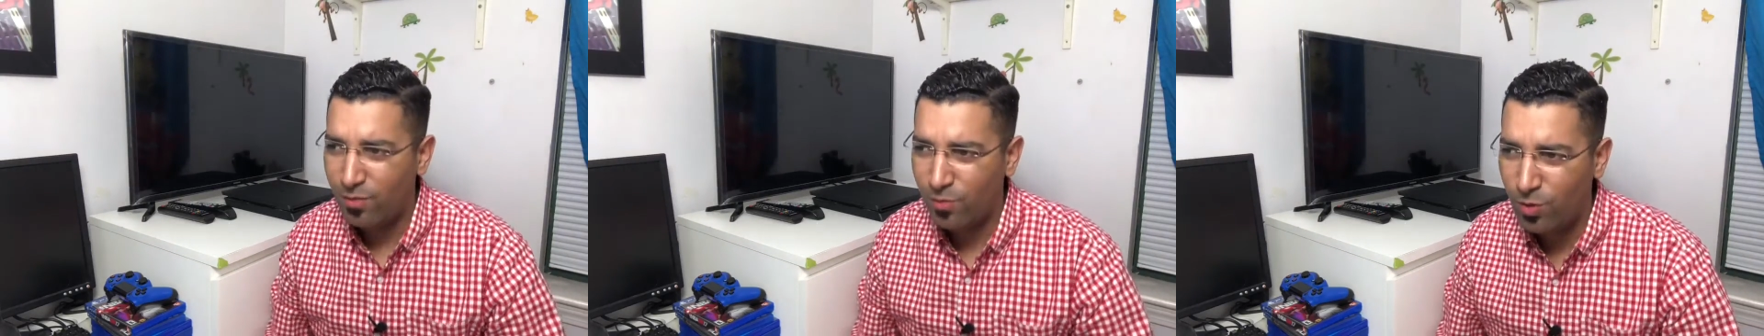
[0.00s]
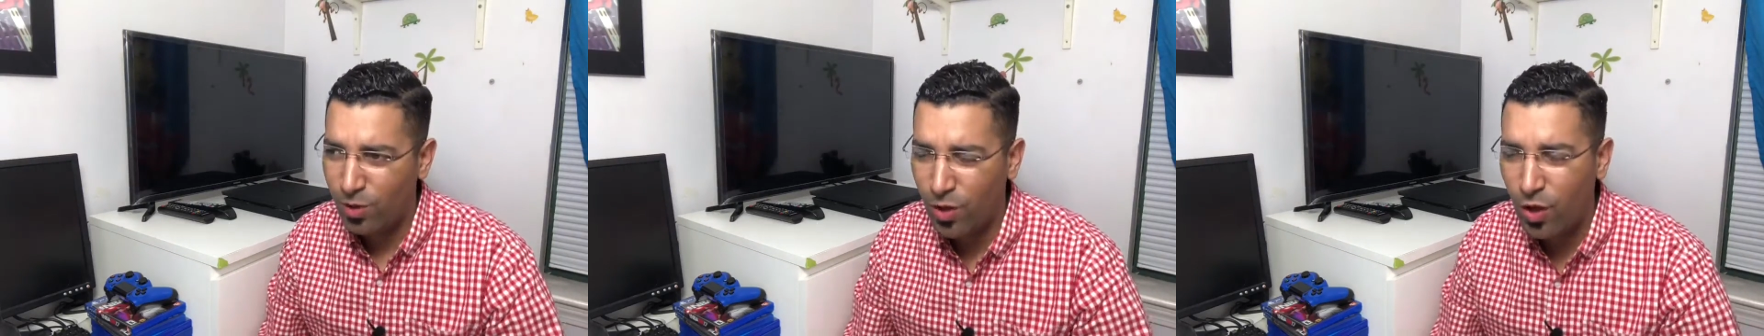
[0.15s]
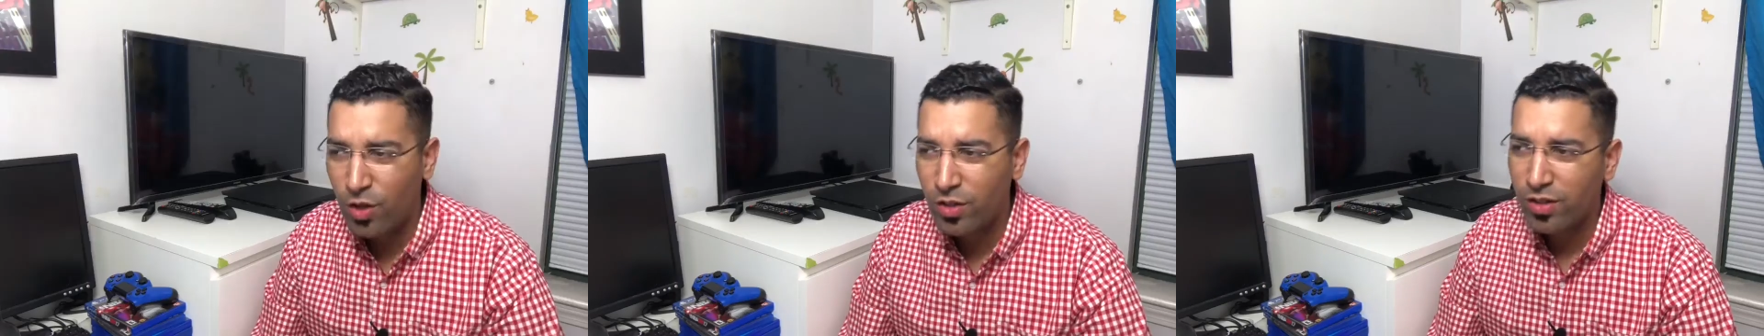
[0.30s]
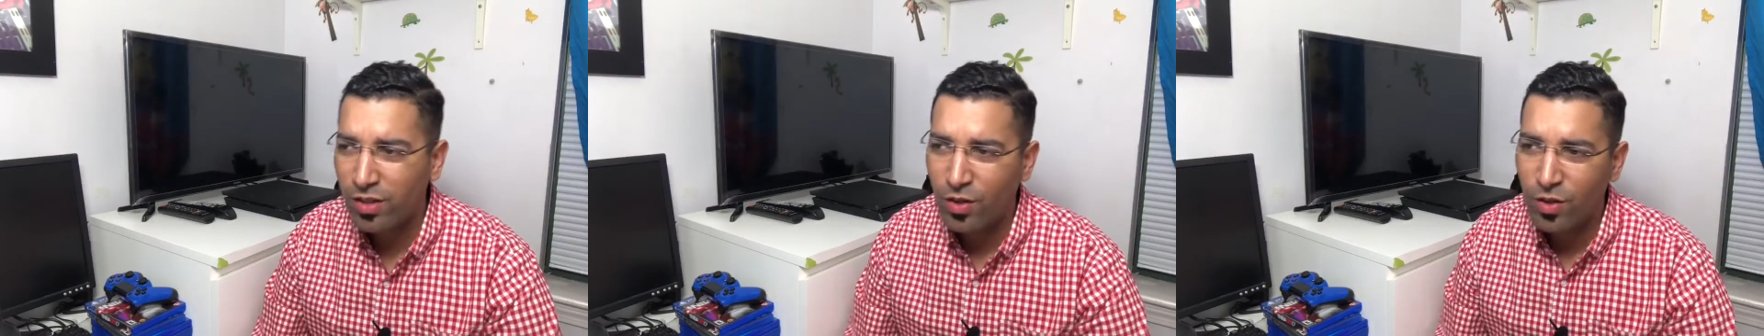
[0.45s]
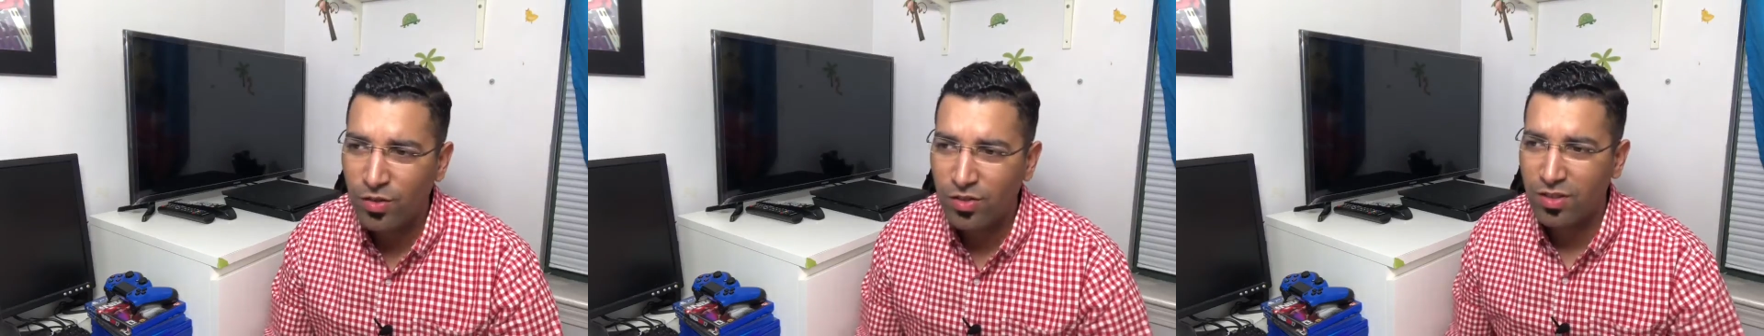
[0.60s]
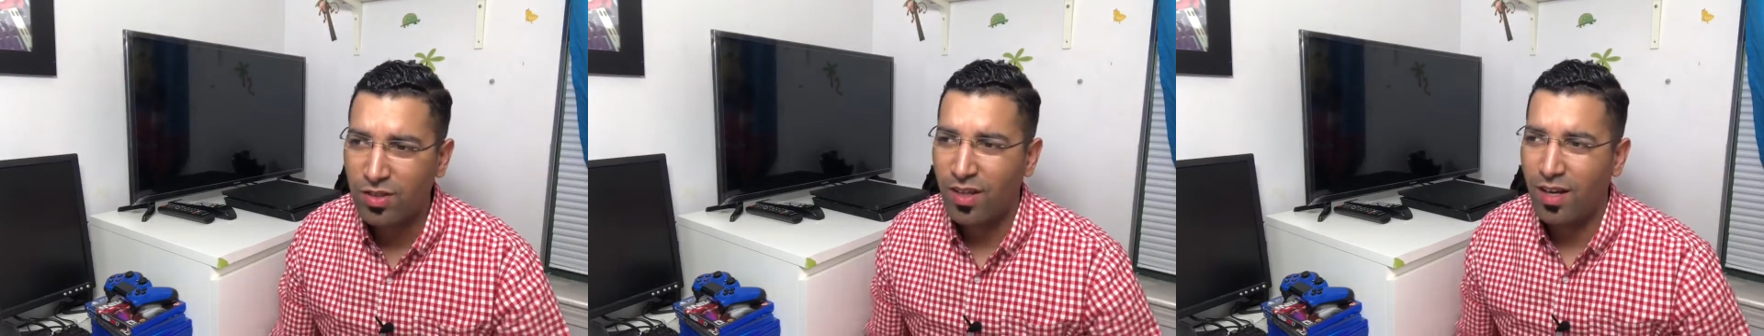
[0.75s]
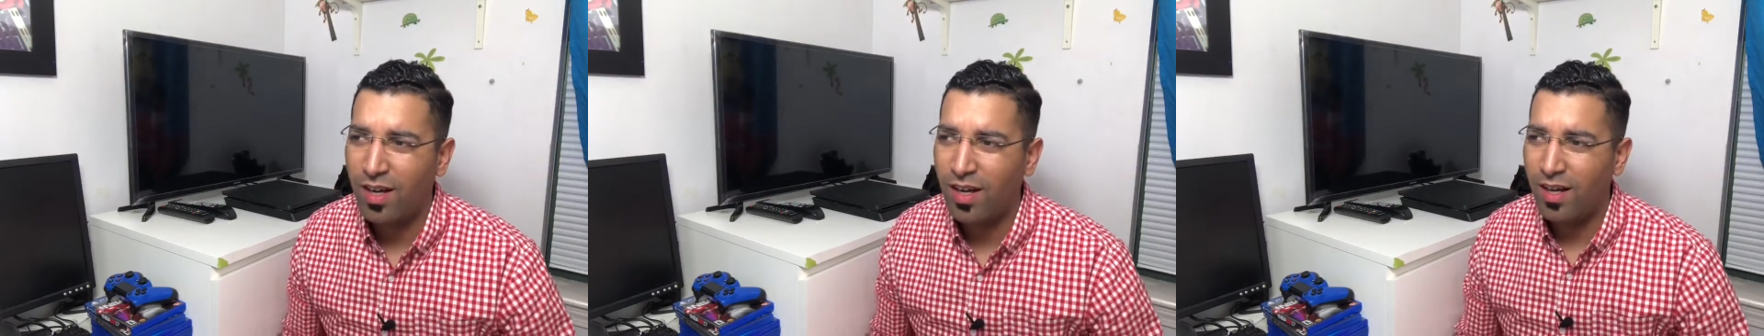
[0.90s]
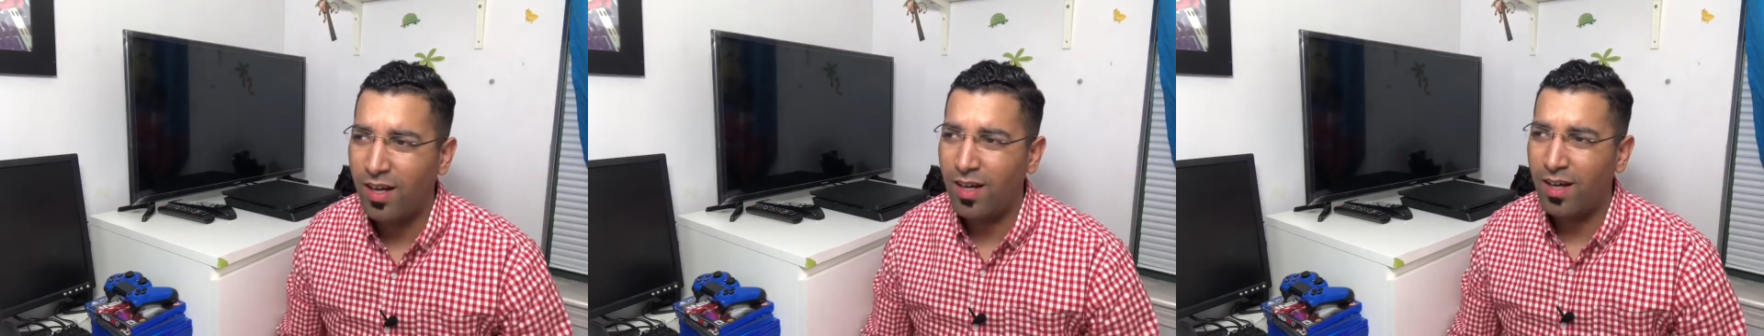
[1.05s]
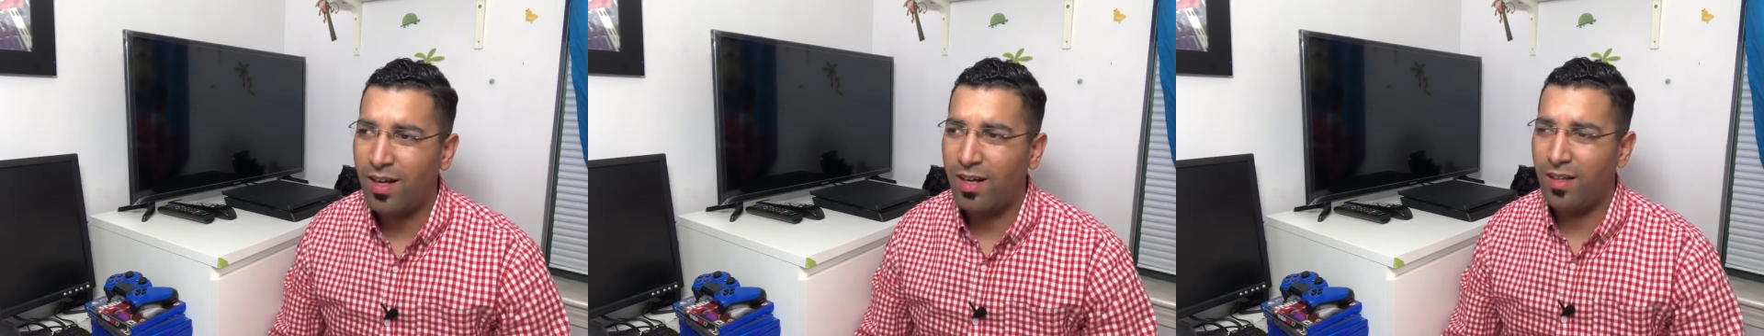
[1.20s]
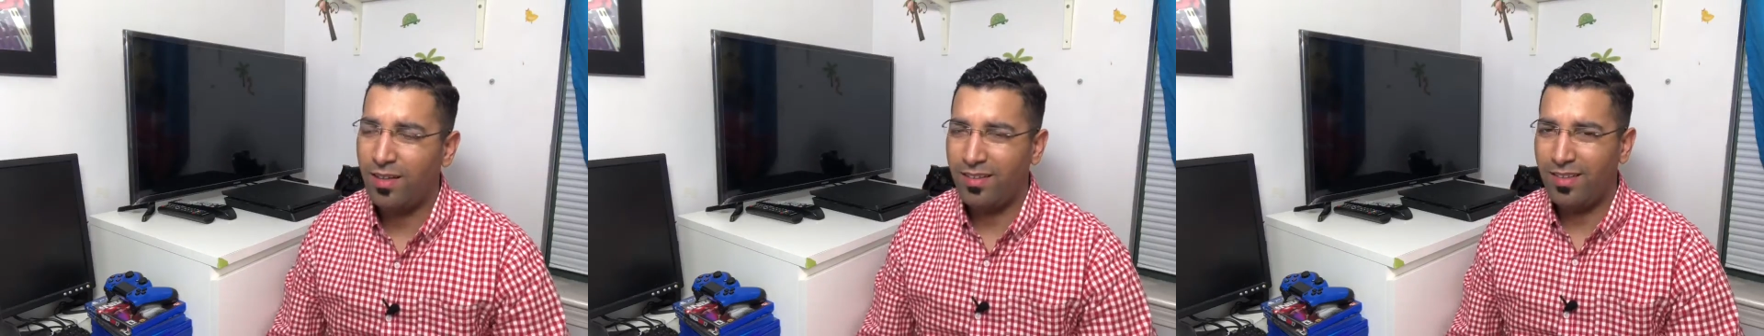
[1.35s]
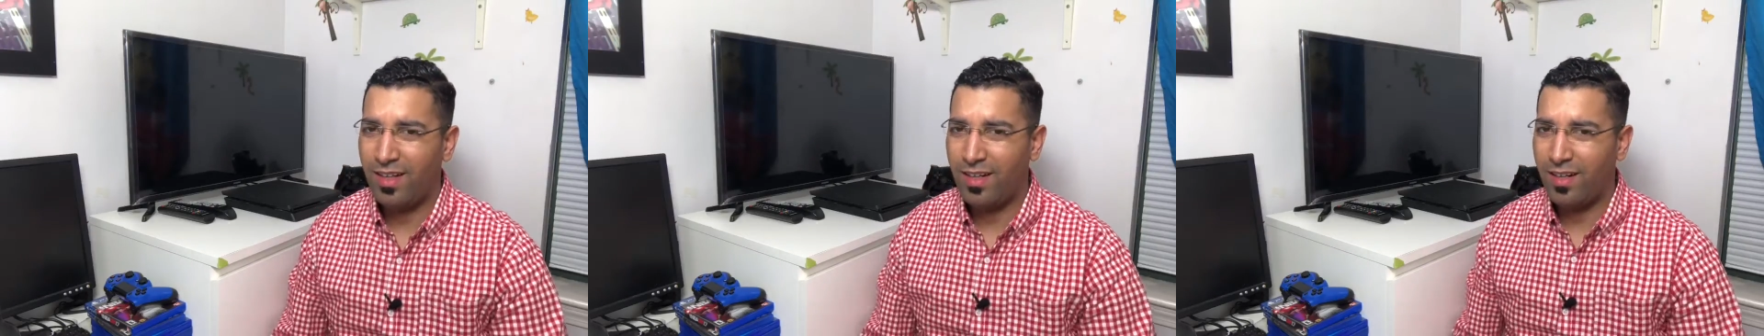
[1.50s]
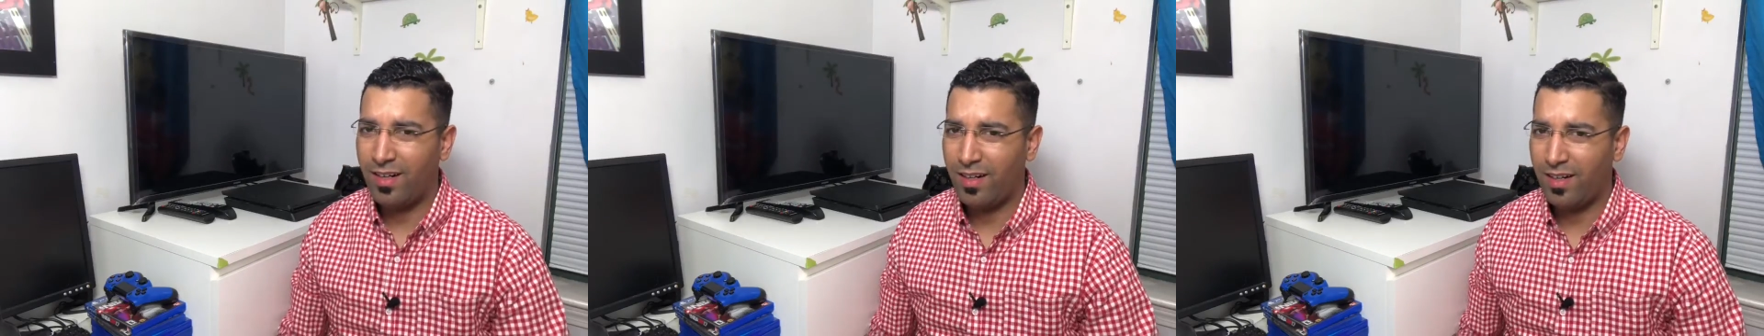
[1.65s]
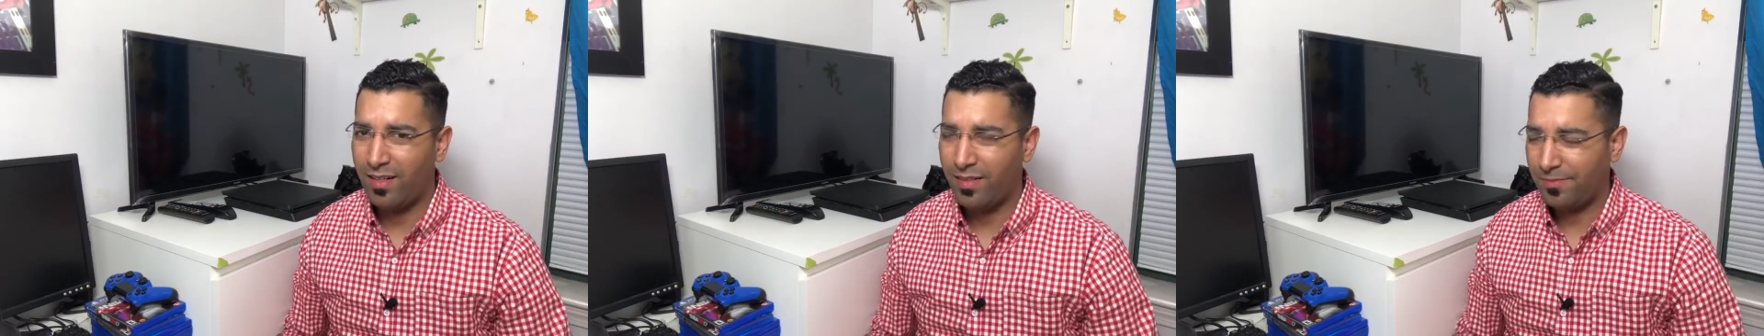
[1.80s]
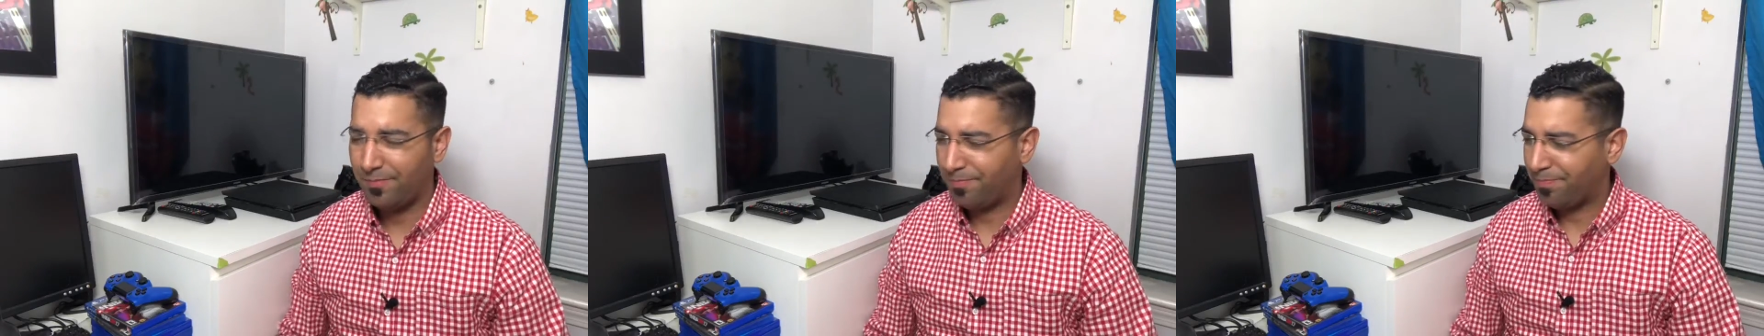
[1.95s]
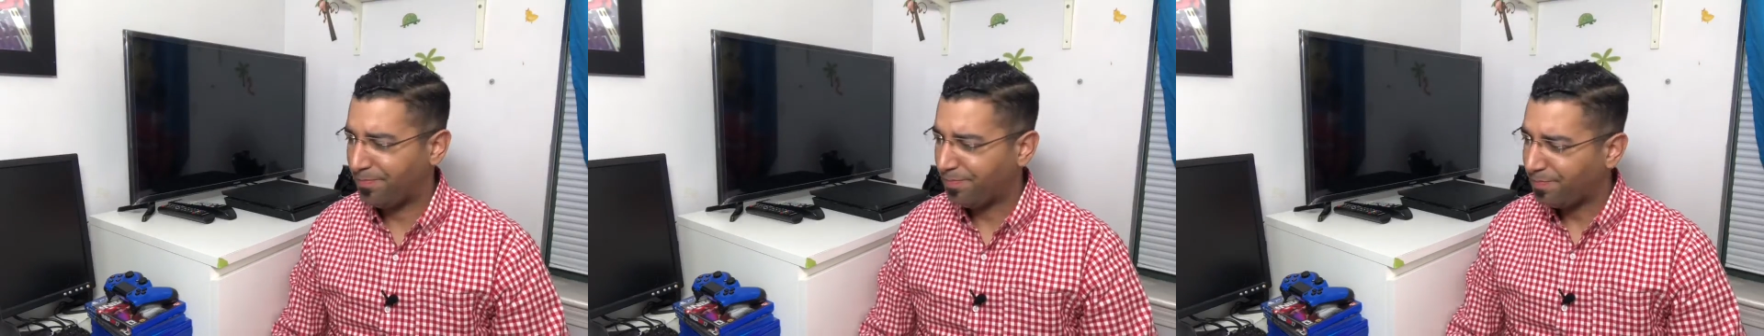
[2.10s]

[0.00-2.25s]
with all the notes that are